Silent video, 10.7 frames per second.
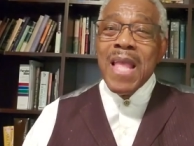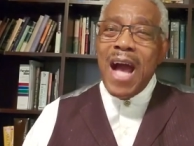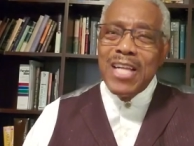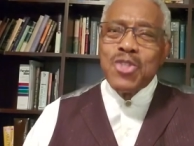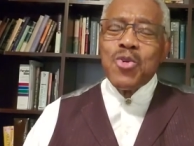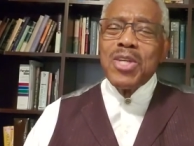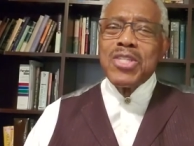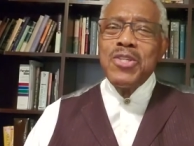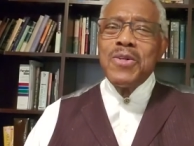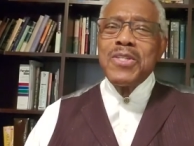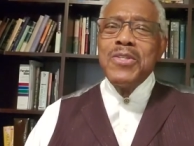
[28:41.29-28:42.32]
I trust
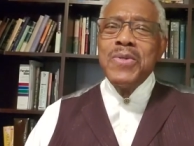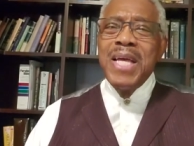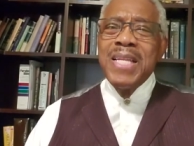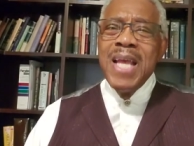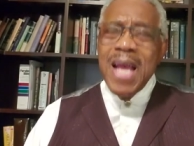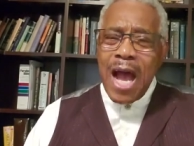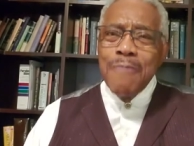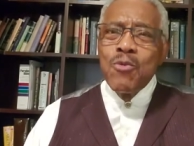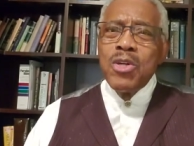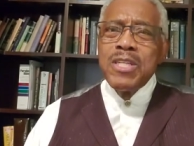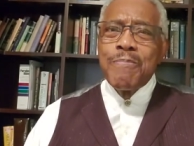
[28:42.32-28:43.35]
you'll do that. I'm
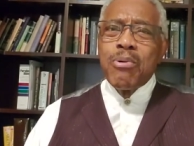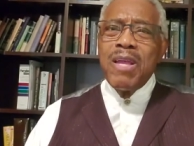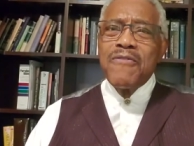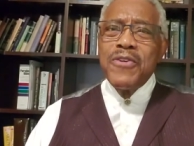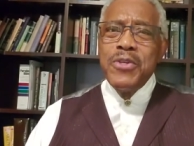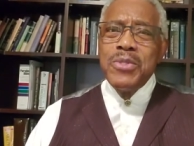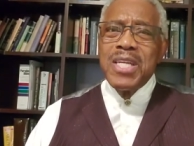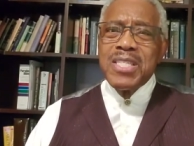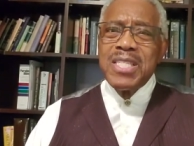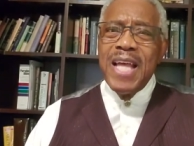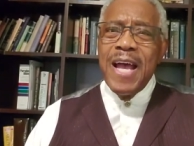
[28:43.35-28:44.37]
going to pray for you
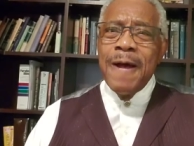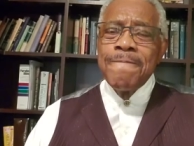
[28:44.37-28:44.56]
just now.